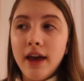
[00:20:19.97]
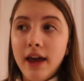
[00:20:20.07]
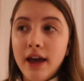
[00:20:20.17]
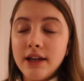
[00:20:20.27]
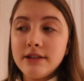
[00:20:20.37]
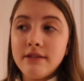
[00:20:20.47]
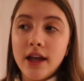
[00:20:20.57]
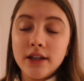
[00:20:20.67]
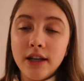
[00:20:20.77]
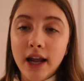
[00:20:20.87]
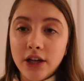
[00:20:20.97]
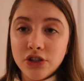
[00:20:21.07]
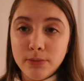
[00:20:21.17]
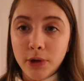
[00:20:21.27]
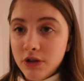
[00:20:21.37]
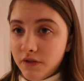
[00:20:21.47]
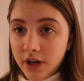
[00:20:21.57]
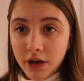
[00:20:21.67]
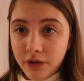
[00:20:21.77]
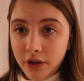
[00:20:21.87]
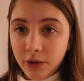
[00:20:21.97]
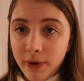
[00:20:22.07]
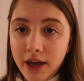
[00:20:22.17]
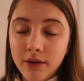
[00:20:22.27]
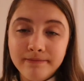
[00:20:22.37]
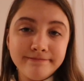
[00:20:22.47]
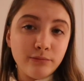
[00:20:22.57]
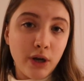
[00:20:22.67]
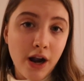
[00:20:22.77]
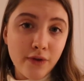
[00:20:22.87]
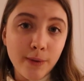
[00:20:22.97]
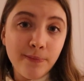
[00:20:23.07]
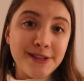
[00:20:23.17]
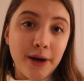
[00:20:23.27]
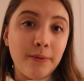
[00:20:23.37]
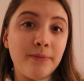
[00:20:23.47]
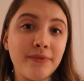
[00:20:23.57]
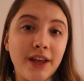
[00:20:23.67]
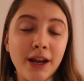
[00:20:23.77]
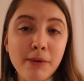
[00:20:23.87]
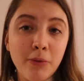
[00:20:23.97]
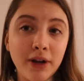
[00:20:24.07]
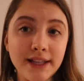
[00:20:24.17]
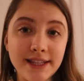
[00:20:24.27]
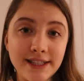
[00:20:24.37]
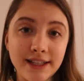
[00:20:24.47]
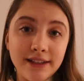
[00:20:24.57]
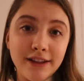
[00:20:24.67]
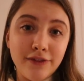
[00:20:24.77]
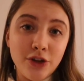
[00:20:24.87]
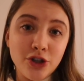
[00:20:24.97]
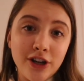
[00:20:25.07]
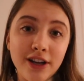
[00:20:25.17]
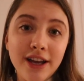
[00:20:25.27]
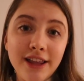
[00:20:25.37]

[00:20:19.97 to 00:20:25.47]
And then an extra bonus video throughout the week, whatever. So, gonna be more consistent in the future.